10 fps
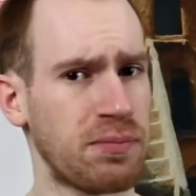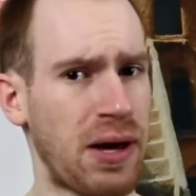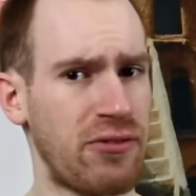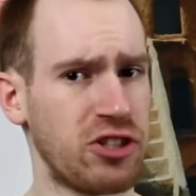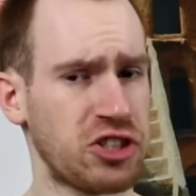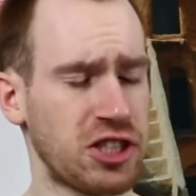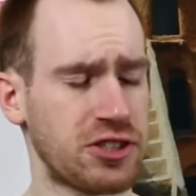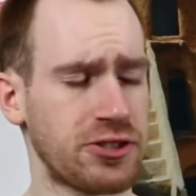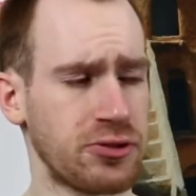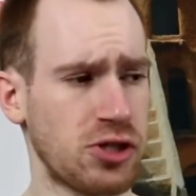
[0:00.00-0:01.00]
beverage
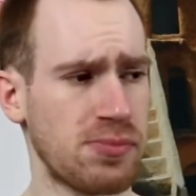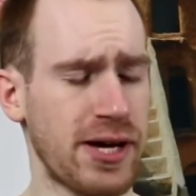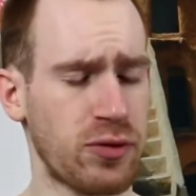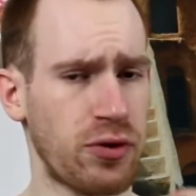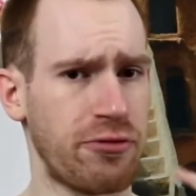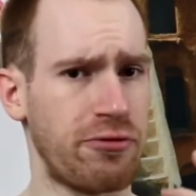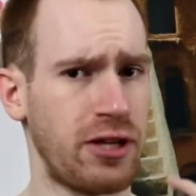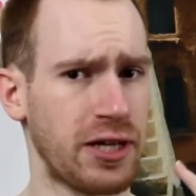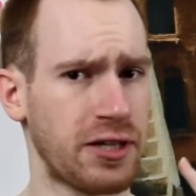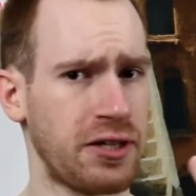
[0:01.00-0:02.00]
that's usually made with
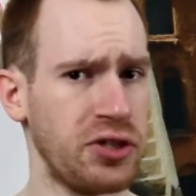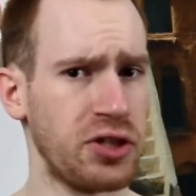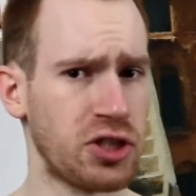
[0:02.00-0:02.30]
like